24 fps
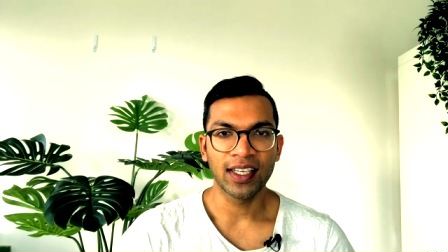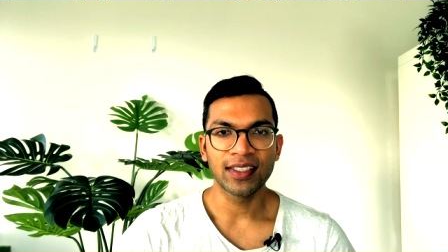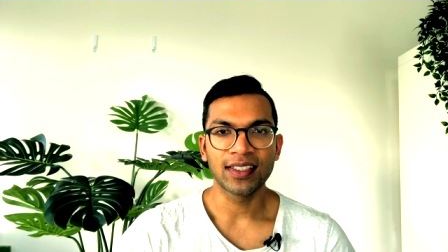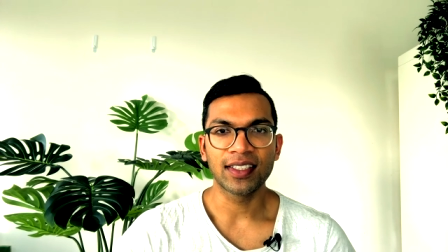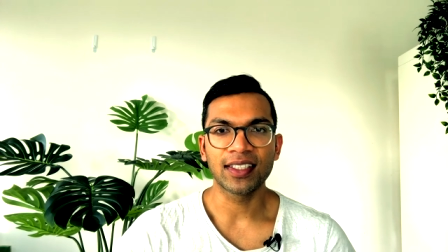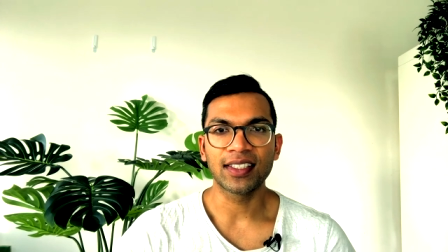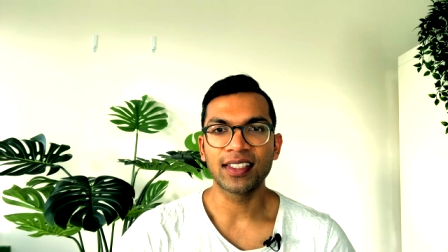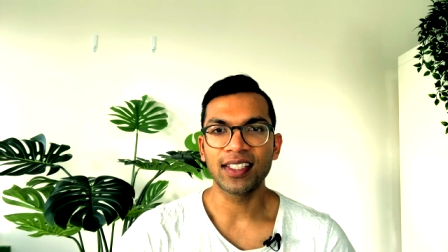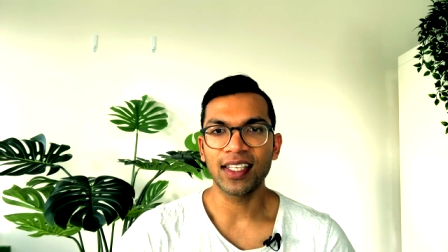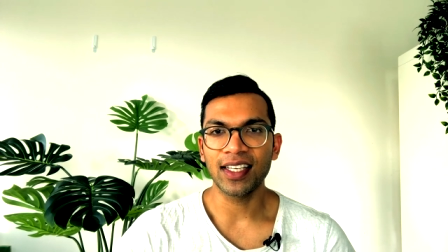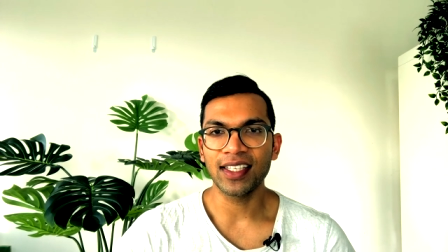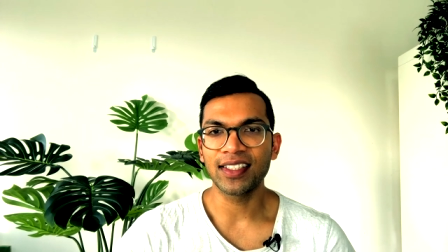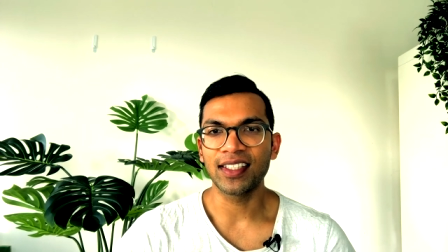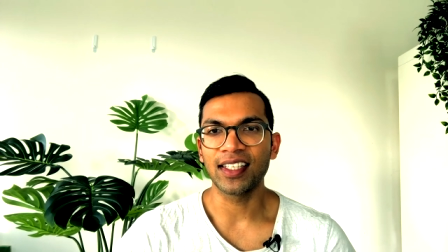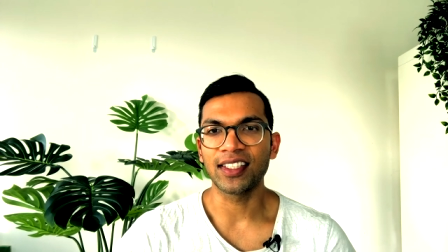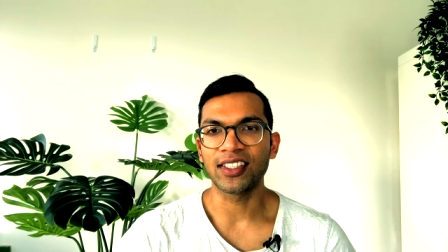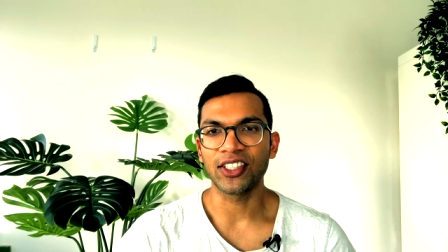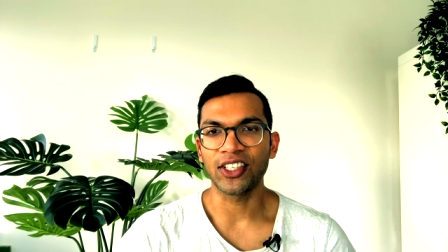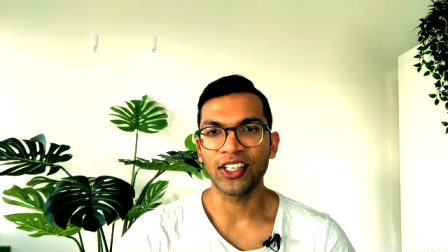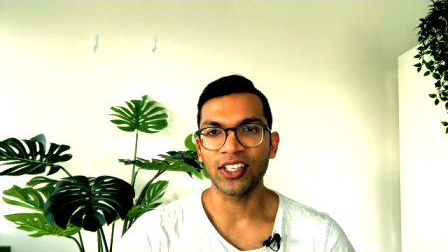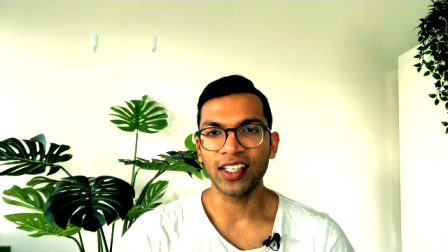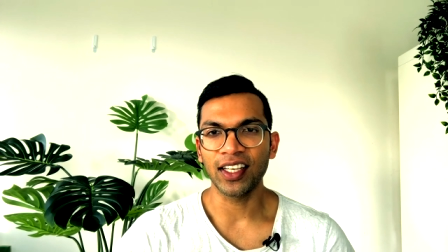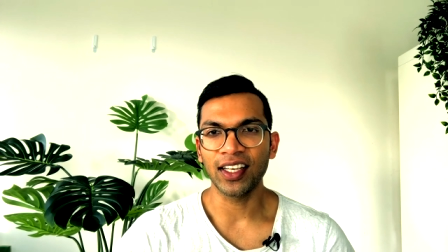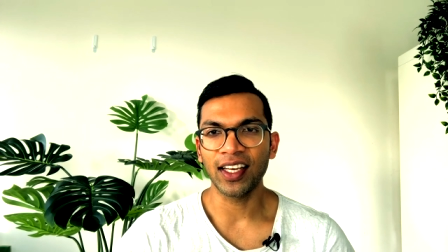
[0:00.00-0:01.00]
to cease this
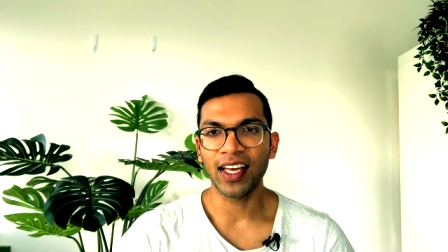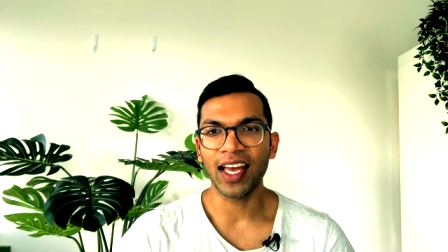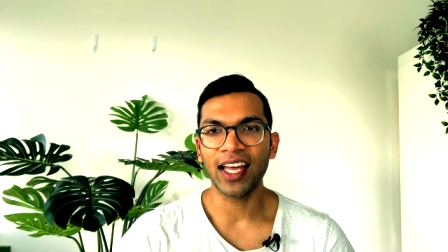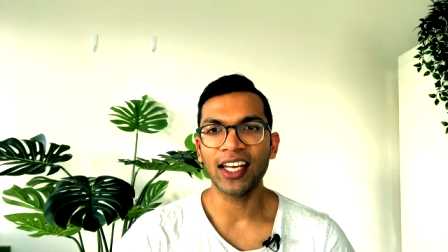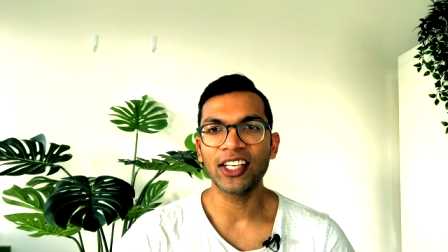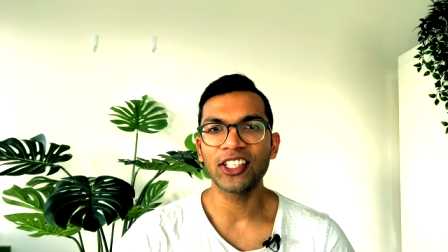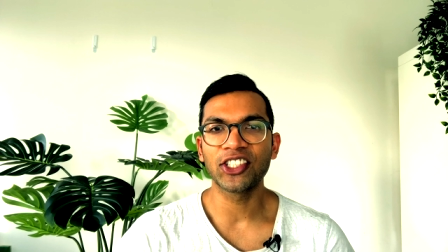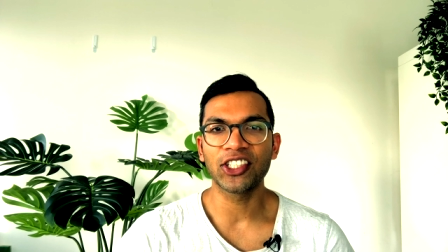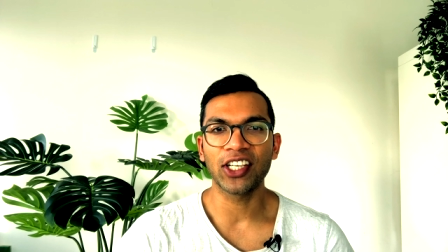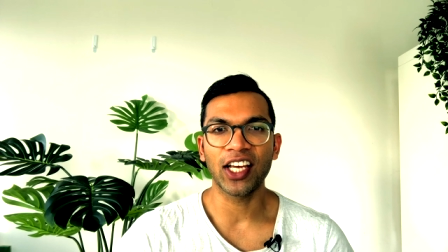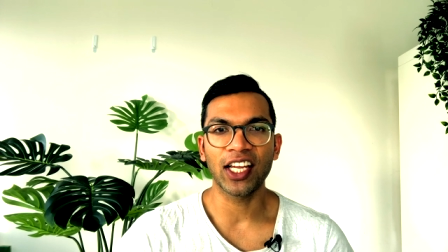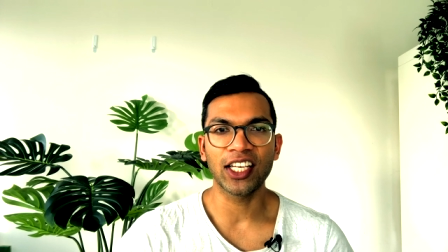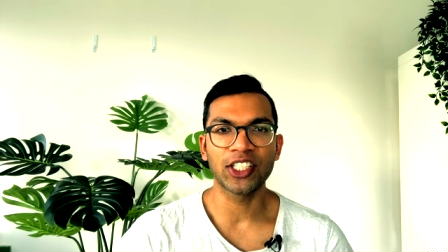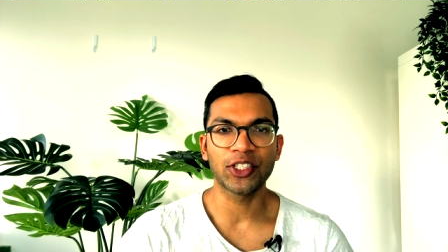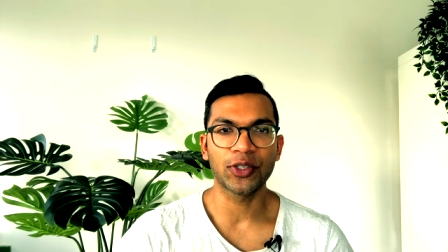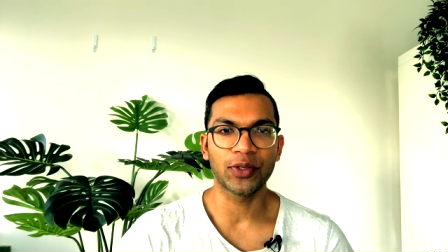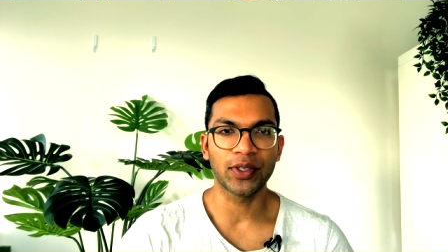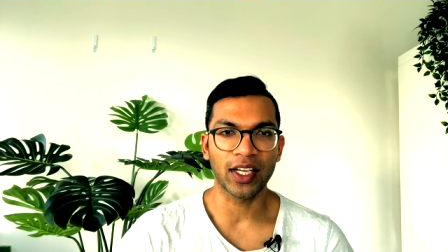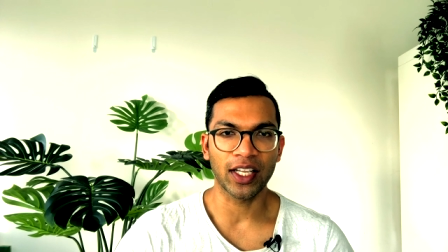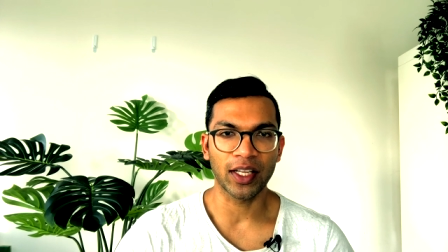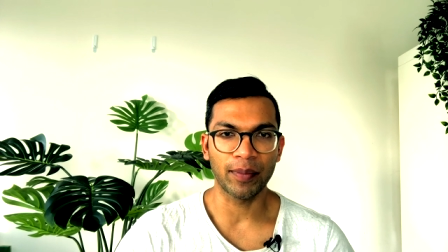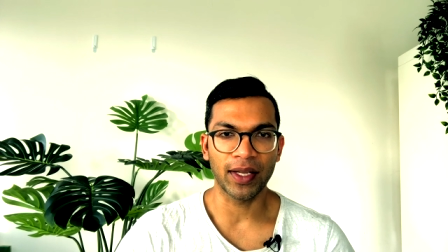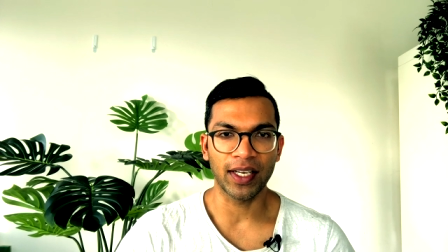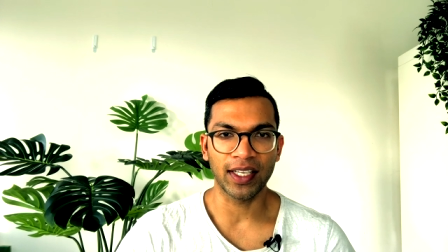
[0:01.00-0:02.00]
earlier and change to
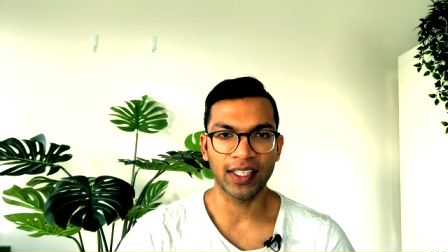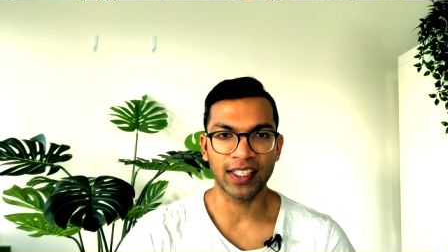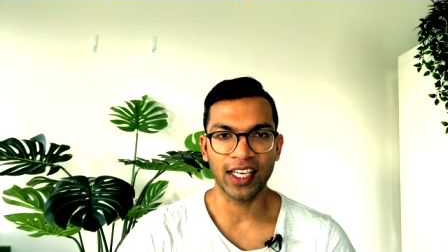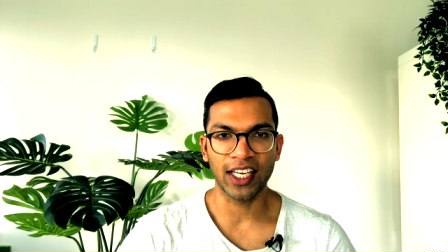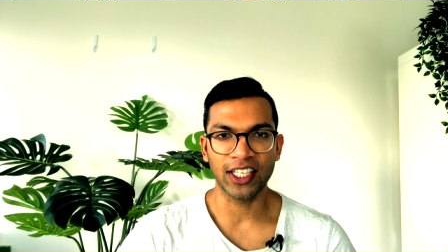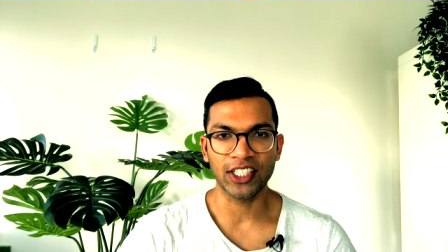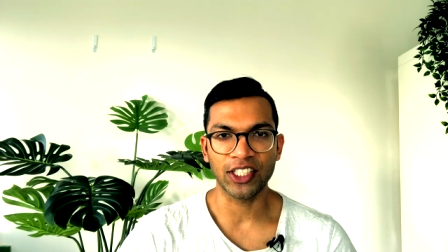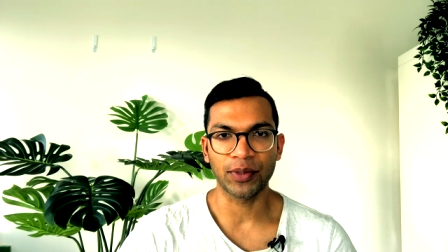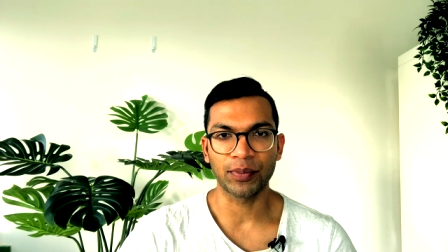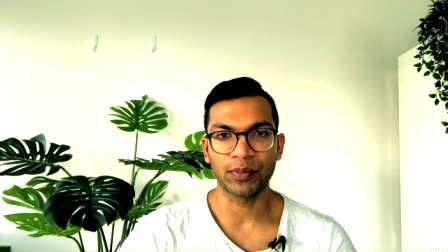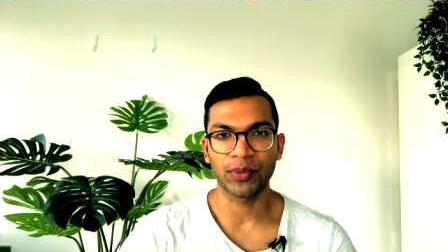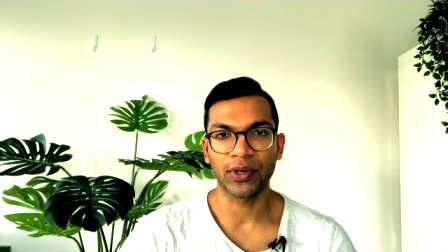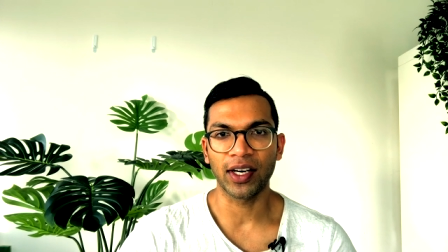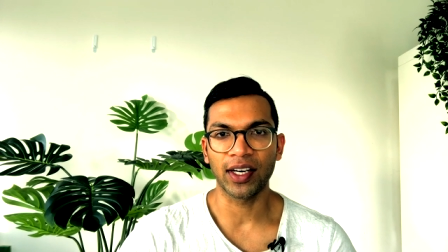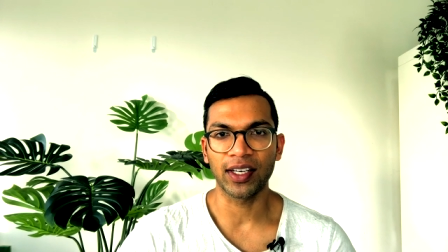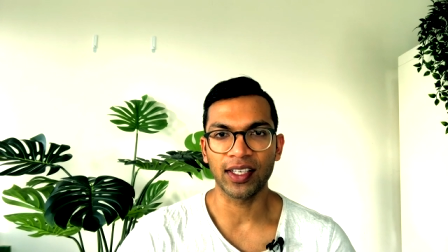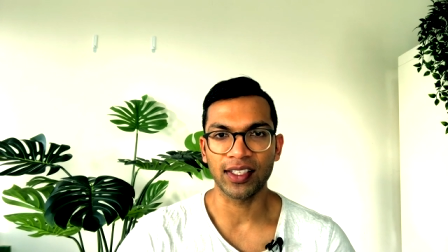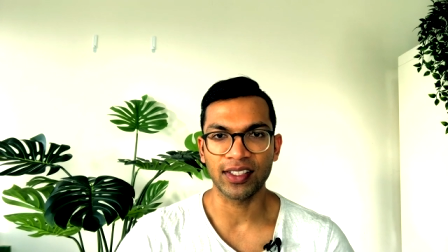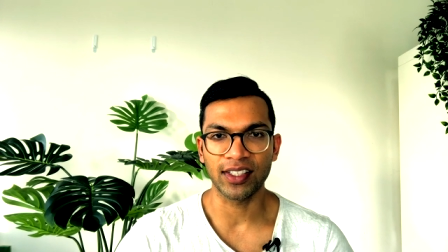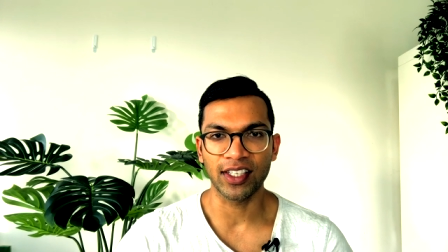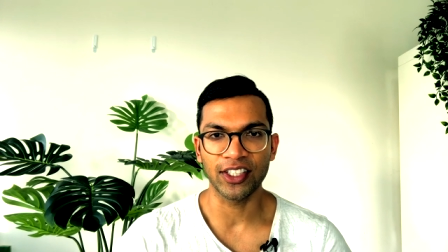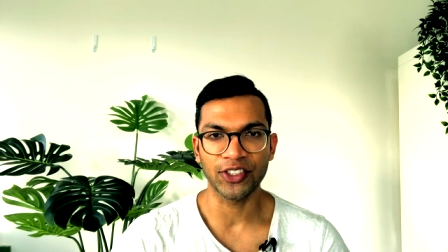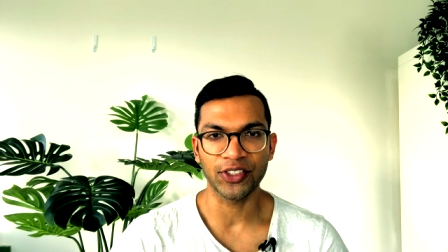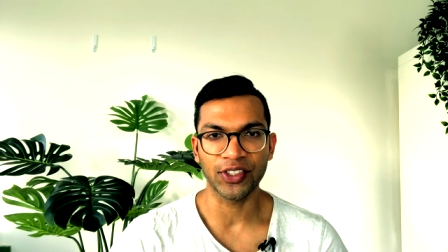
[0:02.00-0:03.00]
another medication prior to
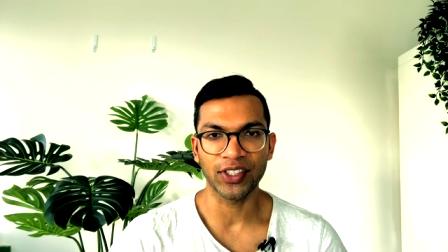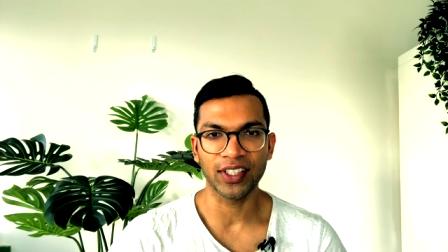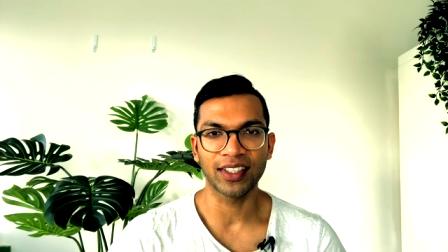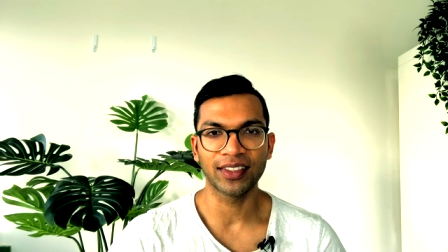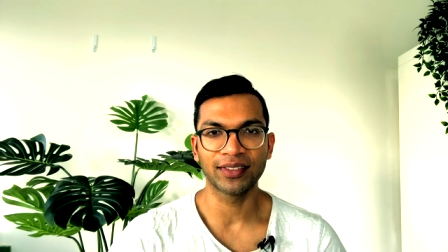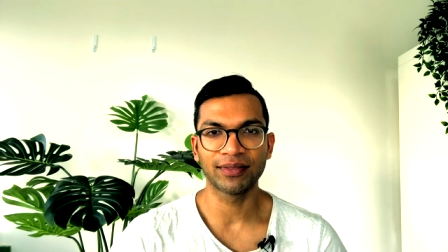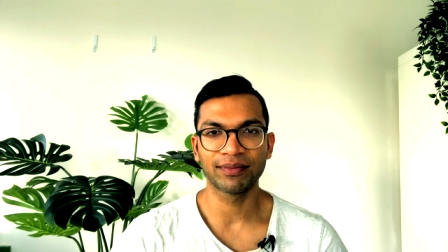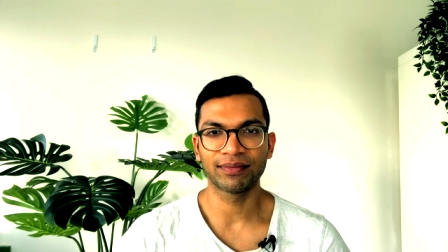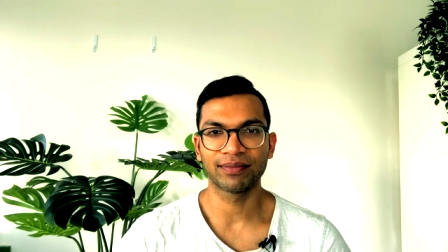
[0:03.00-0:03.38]
surgery.